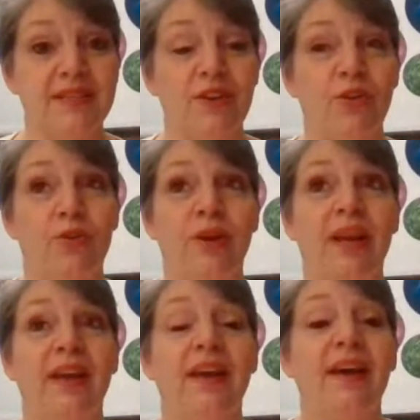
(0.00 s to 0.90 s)
So
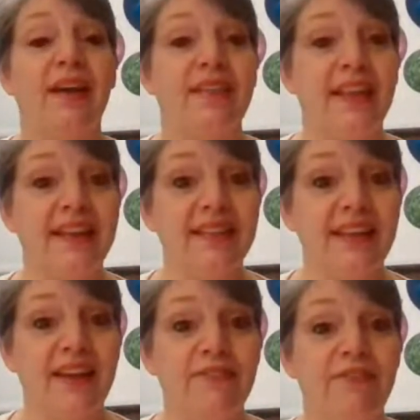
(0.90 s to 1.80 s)

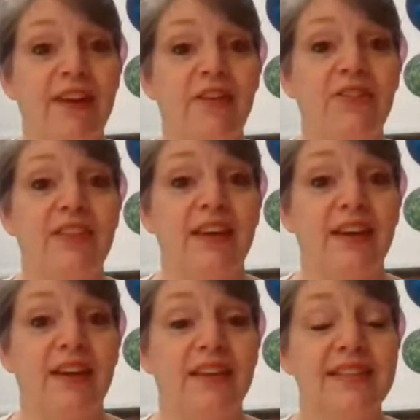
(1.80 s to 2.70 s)
lately I've found
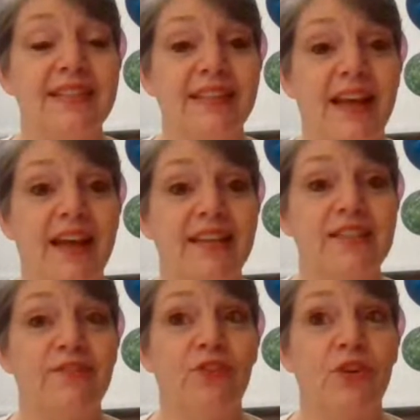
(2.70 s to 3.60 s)
the
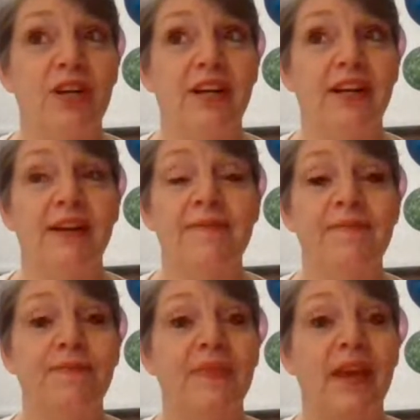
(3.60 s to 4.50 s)
slides for
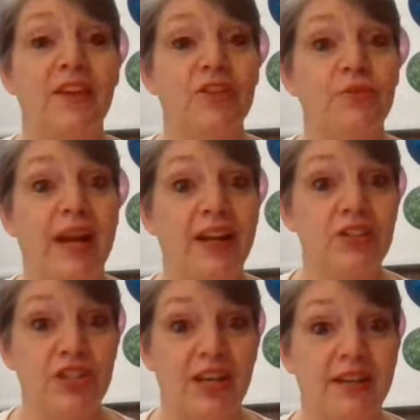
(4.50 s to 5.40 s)

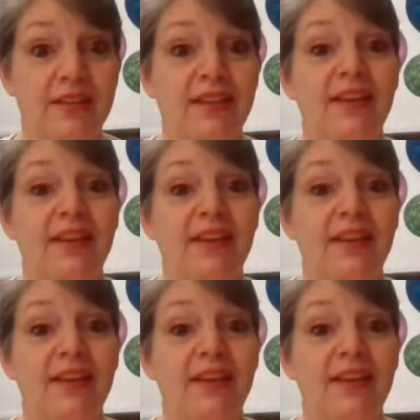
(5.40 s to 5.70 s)
neuralgia.